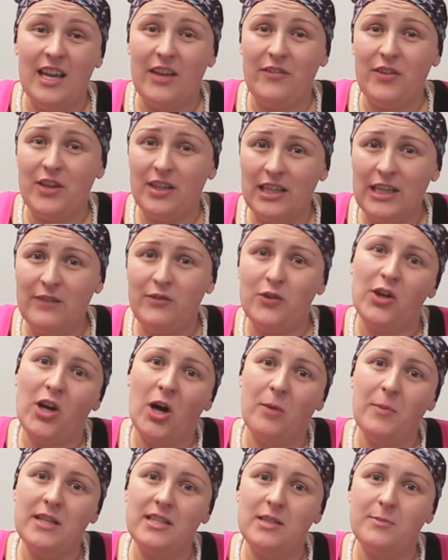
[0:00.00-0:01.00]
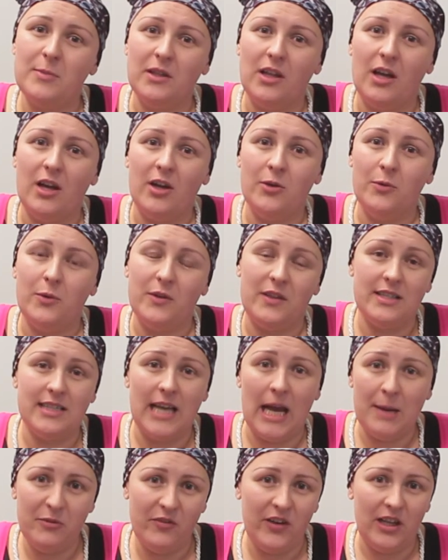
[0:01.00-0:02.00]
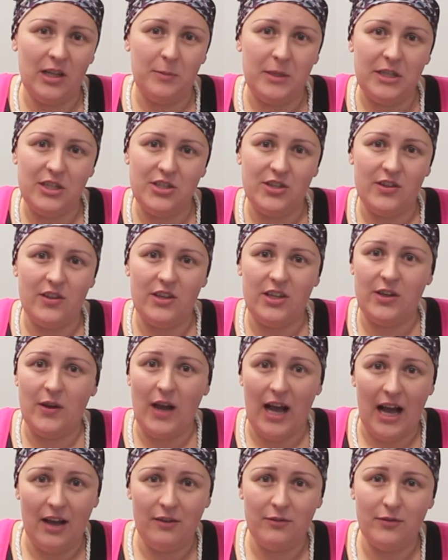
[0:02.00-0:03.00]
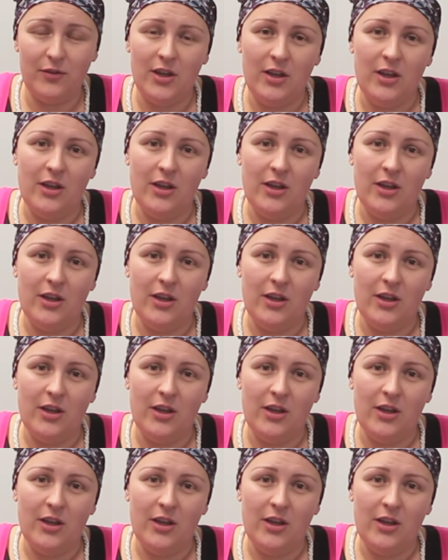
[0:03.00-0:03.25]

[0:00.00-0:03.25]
If you could leave your comments below with the type of alopecia that you have,